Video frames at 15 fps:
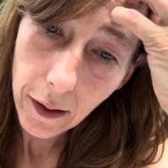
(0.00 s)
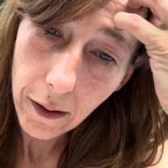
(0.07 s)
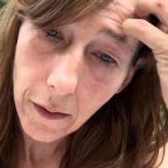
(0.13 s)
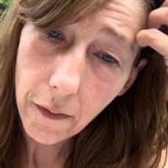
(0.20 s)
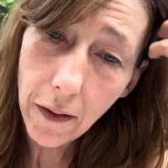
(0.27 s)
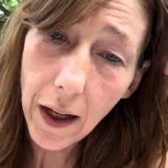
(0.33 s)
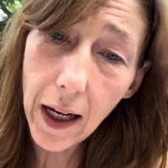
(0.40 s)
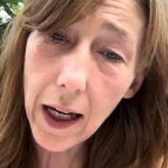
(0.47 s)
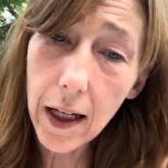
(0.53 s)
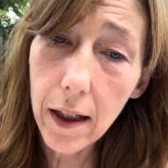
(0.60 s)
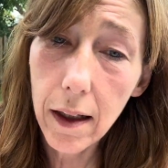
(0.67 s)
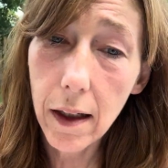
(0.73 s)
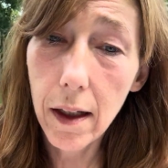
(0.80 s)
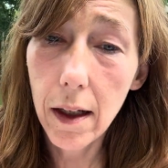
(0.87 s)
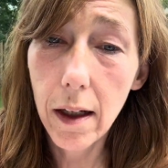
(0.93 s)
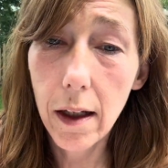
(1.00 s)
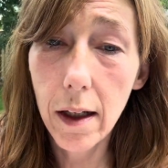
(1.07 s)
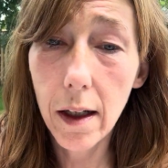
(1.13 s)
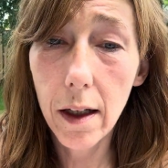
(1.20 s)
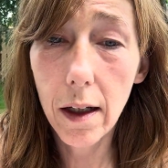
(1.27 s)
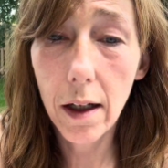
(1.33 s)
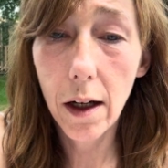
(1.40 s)
that
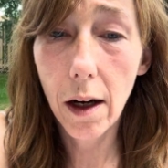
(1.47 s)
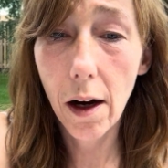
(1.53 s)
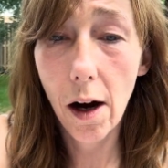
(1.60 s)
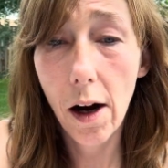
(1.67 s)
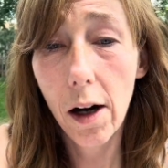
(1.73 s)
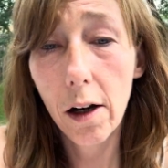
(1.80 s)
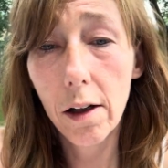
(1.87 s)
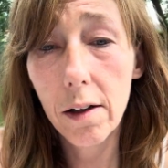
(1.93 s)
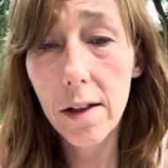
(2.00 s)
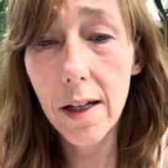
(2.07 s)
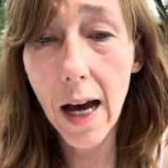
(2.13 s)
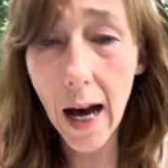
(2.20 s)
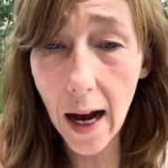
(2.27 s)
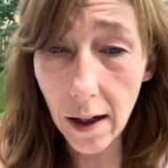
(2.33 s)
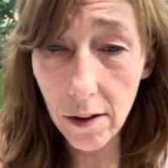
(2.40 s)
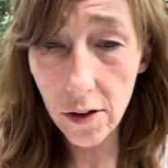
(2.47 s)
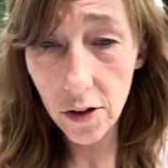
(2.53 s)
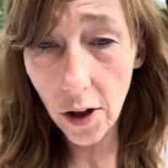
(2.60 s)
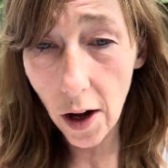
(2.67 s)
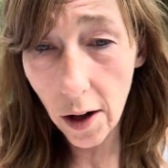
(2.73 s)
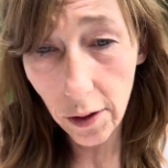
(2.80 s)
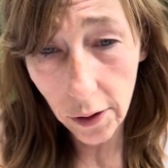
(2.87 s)
our tax
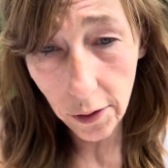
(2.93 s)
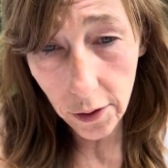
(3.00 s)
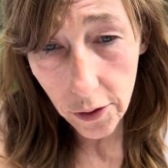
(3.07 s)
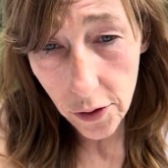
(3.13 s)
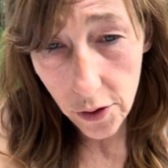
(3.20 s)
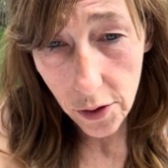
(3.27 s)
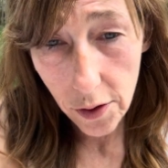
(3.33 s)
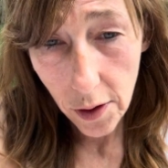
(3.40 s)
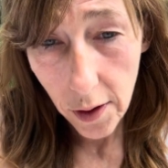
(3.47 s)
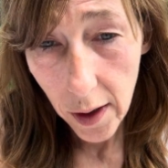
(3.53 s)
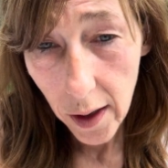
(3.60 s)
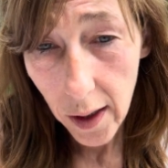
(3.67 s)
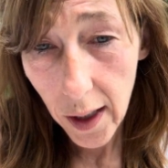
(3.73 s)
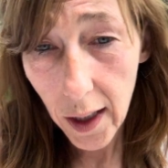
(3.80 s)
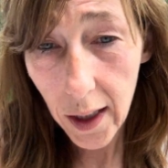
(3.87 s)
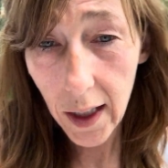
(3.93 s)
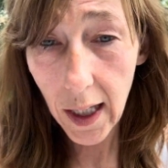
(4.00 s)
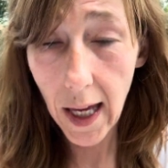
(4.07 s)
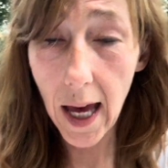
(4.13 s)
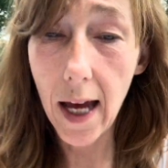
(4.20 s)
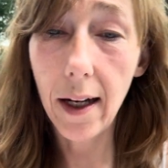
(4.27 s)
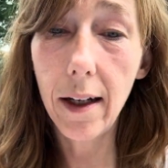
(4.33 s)
dollars in
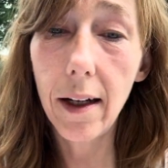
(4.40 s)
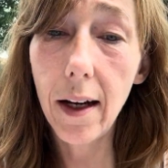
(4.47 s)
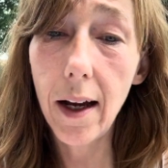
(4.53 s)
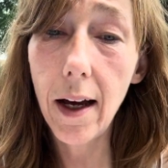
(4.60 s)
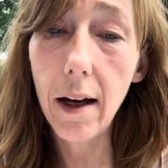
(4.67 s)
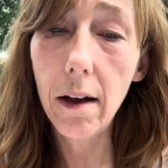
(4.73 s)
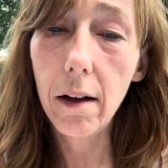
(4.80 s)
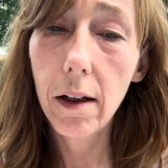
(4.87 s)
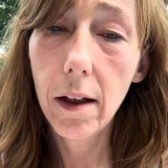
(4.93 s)
Canada,